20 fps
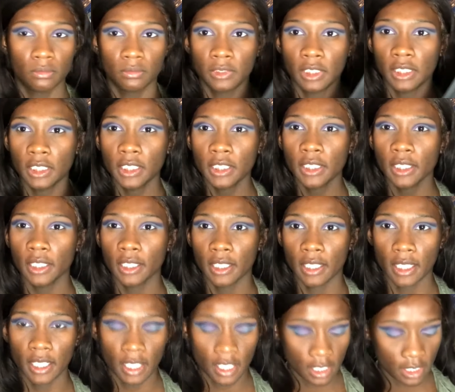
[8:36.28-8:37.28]
the look,
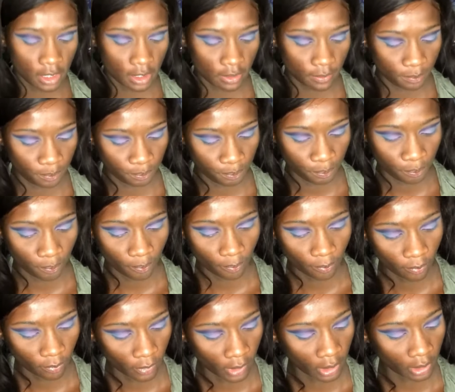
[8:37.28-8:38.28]
now
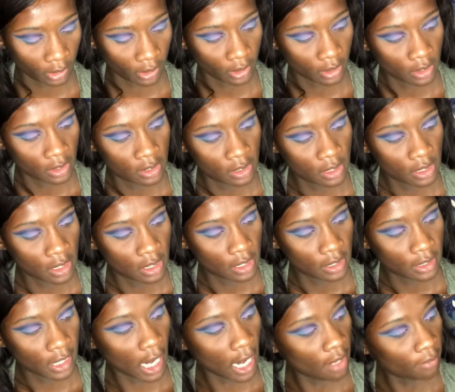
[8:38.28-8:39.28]

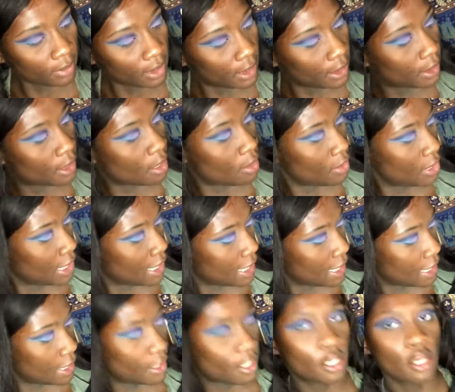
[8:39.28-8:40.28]
I'm gonna go
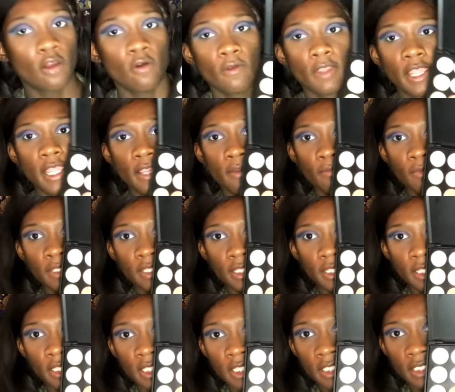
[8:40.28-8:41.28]
ahead and go in with
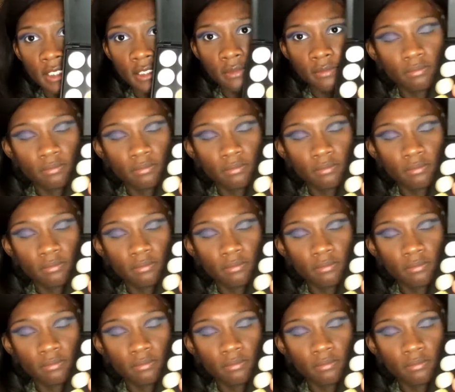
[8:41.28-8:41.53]
this